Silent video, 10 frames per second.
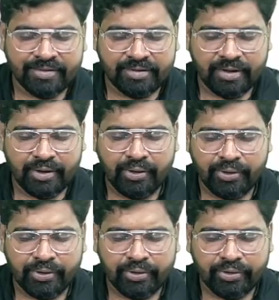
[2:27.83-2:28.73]

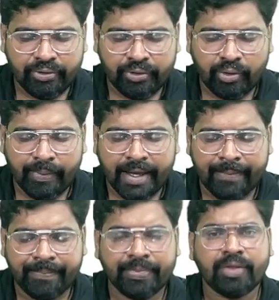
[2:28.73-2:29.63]
Xerostomia.
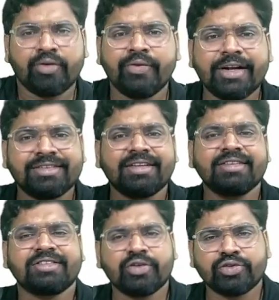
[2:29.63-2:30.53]
It will result in
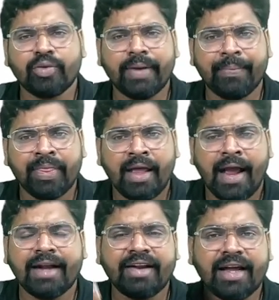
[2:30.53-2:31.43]
xerostomia.
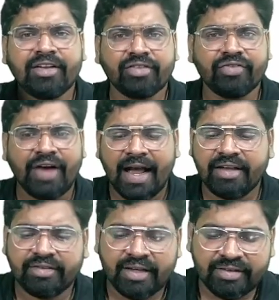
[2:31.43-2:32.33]
And dryness of
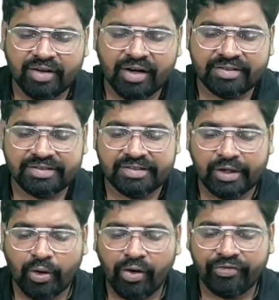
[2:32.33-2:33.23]
eyes is called a
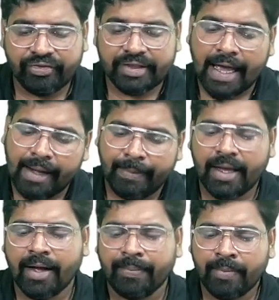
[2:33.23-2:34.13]

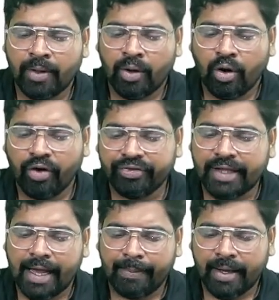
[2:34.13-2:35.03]
xerophthalmia.
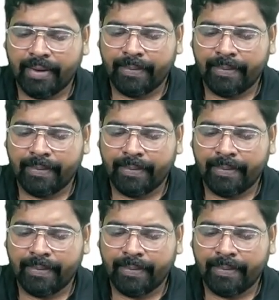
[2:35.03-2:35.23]
Ophthalmia.